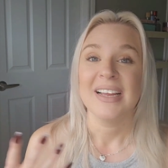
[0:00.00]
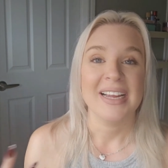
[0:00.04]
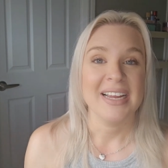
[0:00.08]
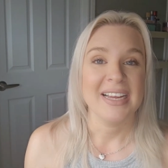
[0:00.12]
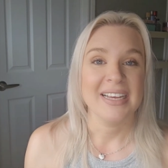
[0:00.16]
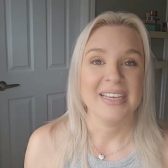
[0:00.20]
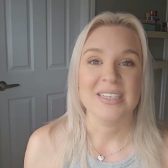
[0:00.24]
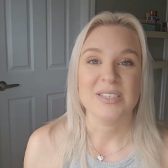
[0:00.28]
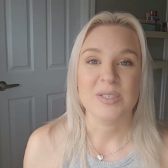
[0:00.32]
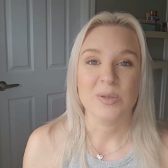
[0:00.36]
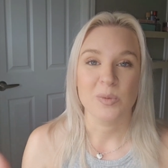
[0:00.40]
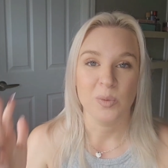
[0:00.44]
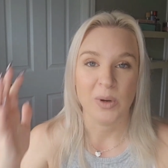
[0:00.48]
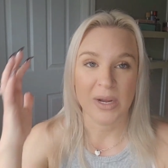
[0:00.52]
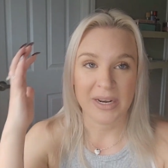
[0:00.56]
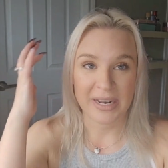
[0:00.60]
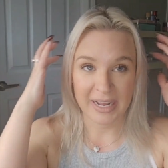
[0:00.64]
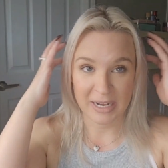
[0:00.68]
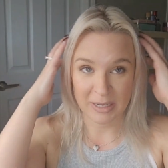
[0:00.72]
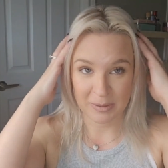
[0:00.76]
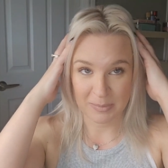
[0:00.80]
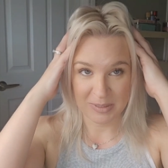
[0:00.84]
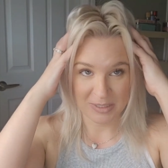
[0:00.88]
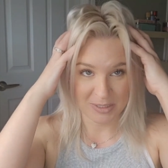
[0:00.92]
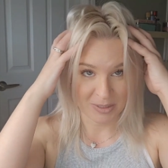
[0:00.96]
is what
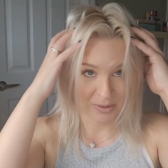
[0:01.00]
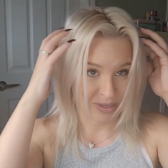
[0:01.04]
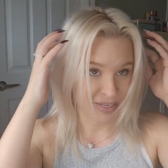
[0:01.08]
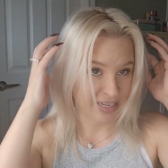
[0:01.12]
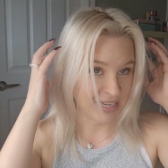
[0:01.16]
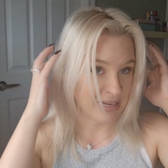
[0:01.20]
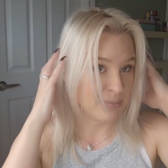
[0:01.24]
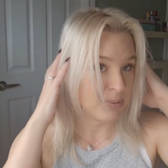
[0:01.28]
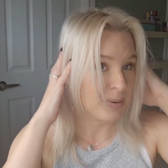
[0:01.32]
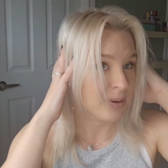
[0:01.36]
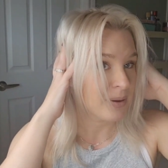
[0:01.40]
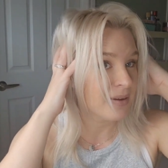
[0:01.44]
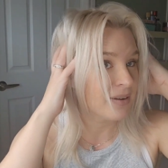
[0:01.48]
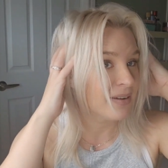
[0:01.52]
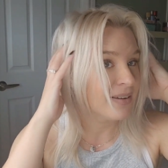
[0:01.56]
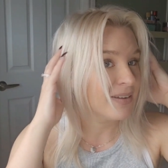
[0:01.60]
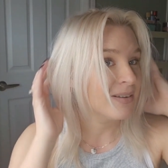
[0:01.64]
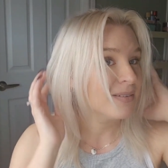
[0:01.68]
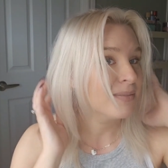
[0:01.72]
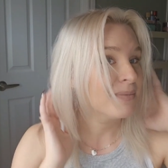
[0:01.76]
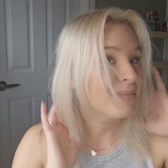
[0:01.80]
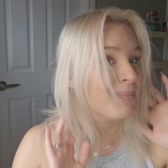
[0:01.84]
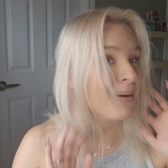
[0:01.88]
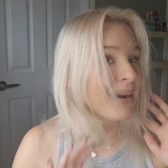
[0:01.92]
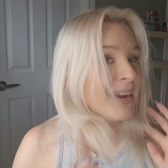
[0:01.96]
helps to keep
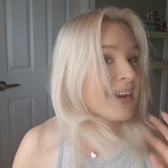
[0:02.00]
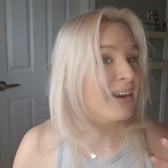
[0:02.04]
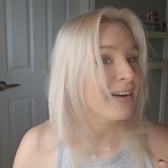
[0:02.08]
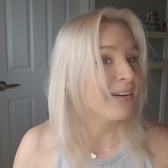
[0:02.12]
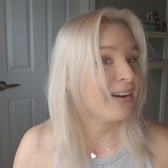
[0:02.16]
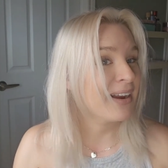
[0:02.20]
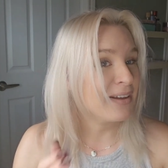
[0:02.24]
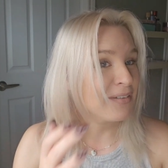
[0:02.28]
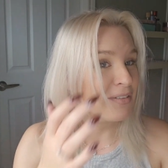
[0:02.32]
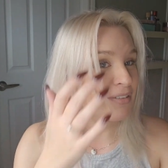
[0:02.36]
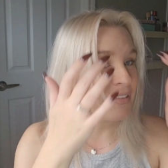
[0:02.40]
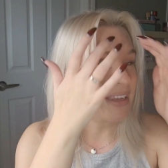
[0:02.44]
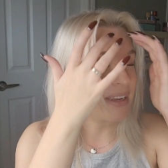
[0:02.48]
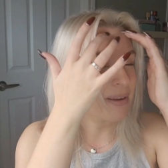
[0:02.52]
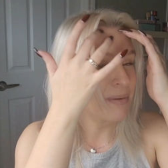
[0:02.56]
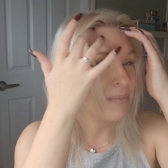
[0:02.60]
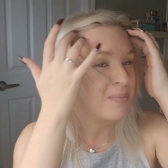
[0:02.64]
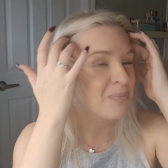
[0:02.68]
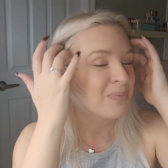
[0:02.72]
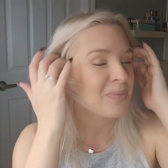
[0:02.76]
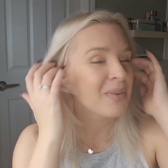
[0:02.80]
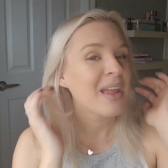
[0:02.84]
my hair healthy.